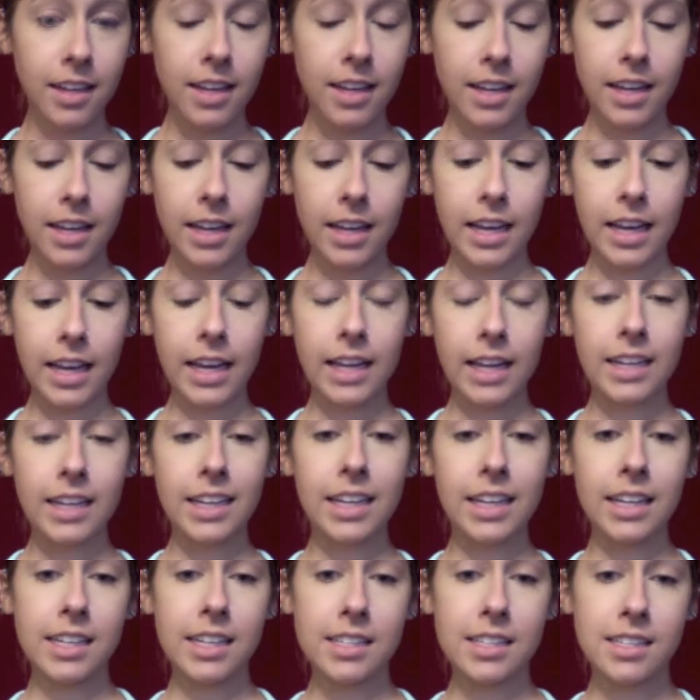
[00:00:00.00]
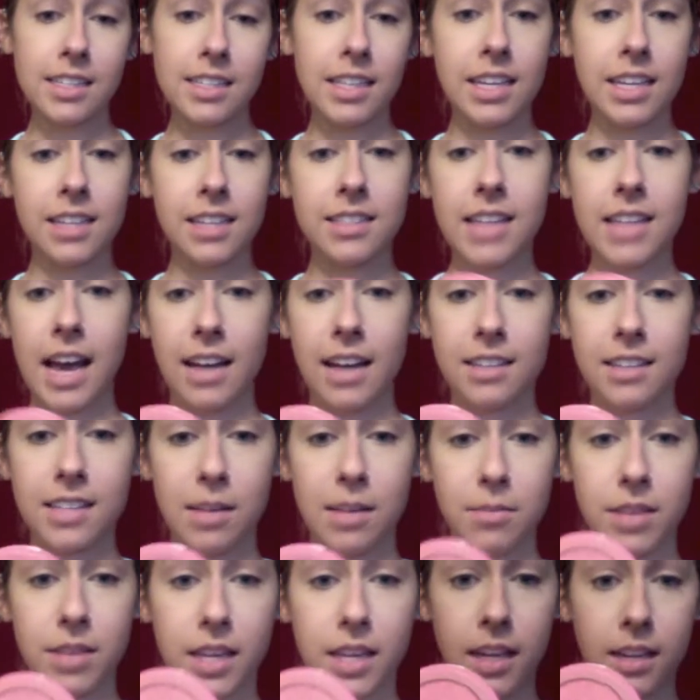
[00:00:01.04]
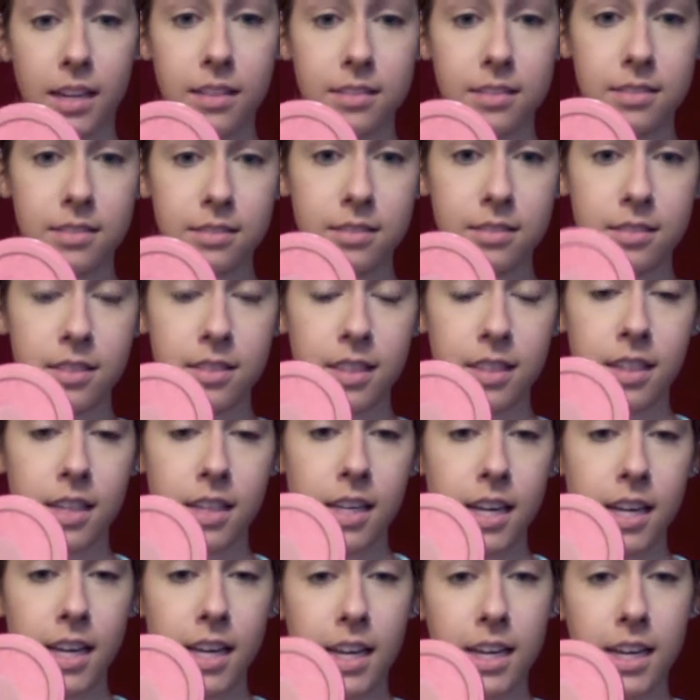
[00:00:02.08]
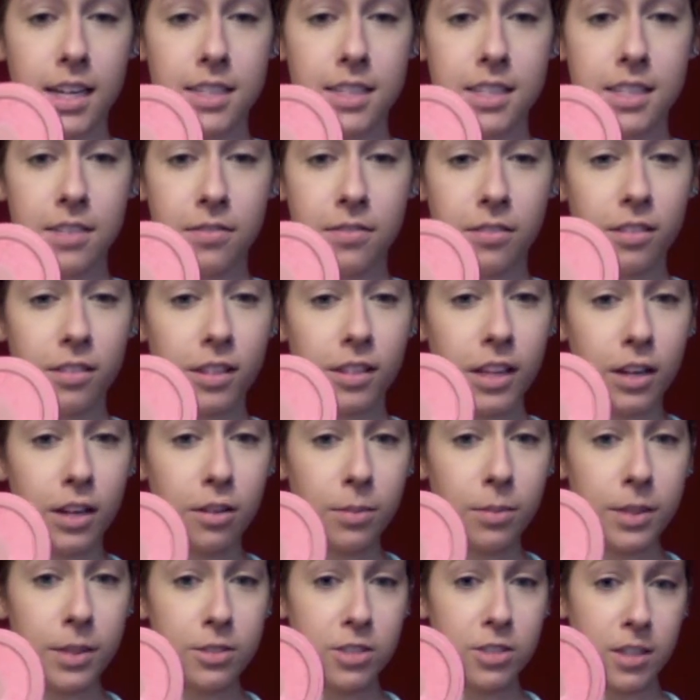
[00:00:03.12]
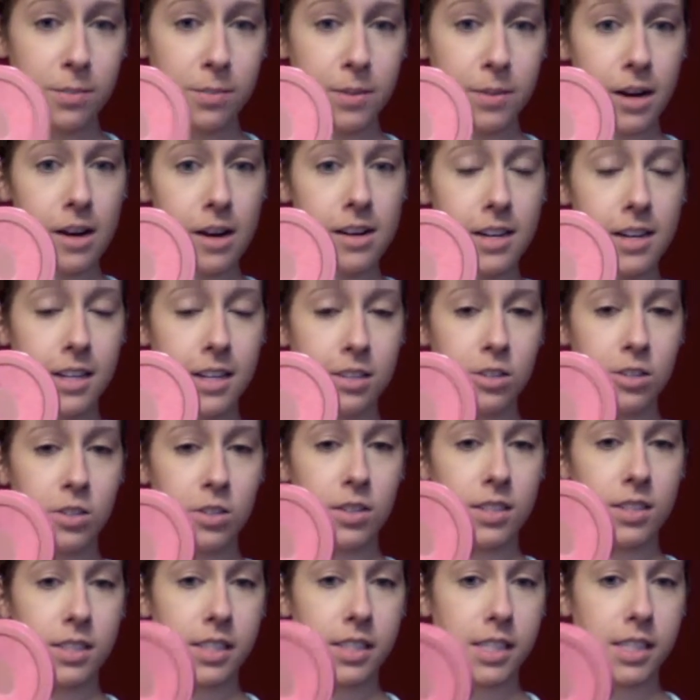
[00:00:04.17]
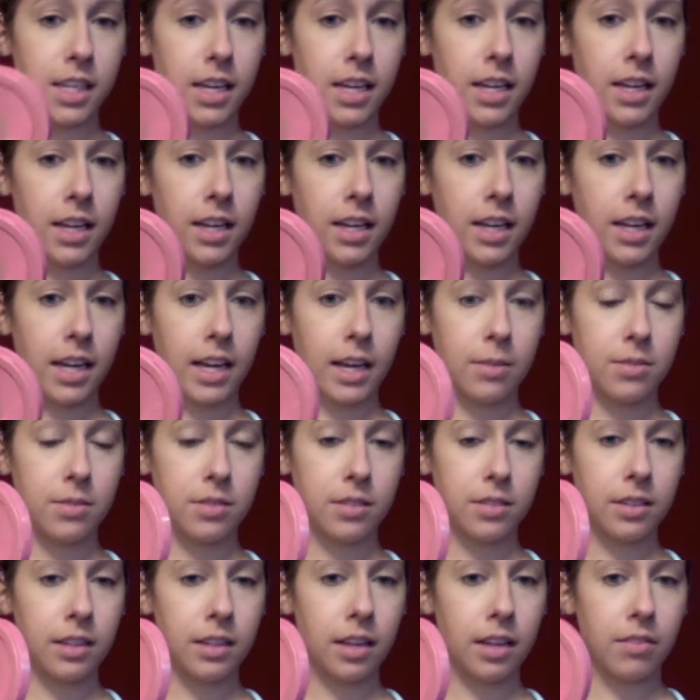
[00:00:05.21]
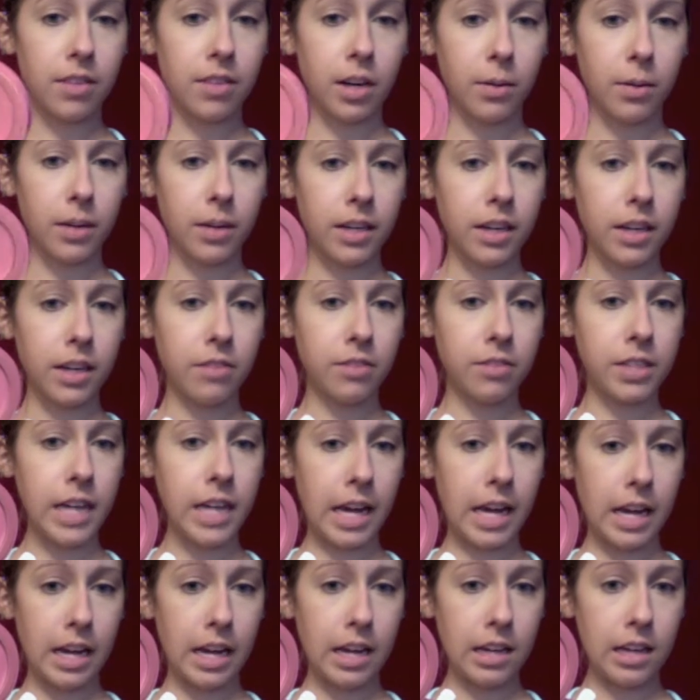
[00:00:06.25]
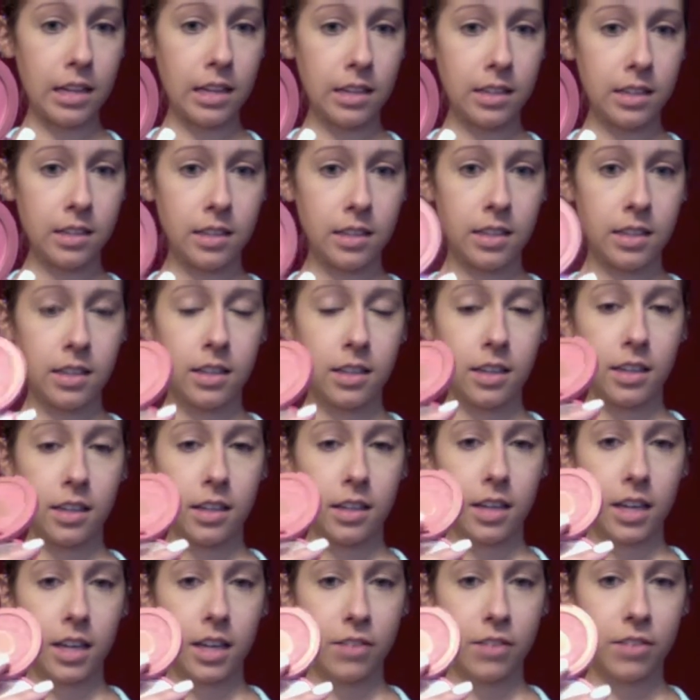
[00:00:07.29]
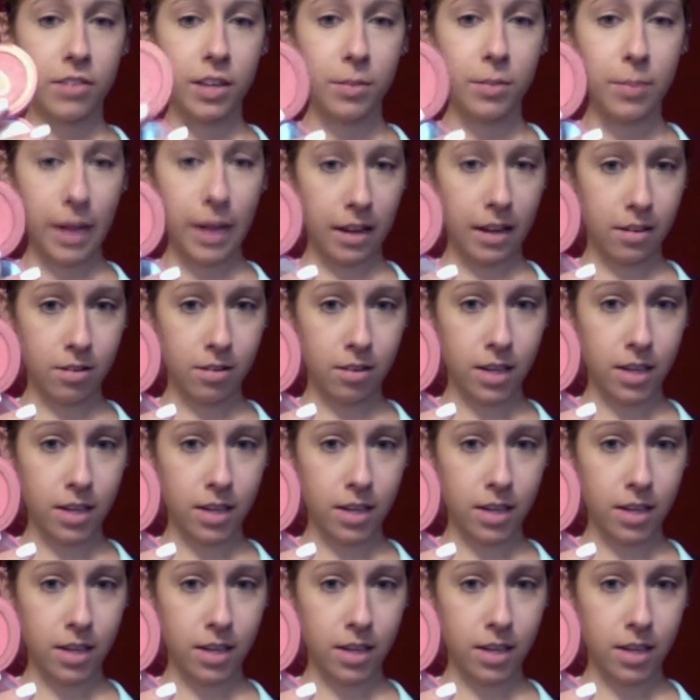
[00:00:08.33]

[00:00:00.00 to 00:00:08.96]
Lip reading: And it is the exact same thing. And it's a little bit cheaper. And as you can see, I absolutely love it. I wear it every day. I've hit pan on it.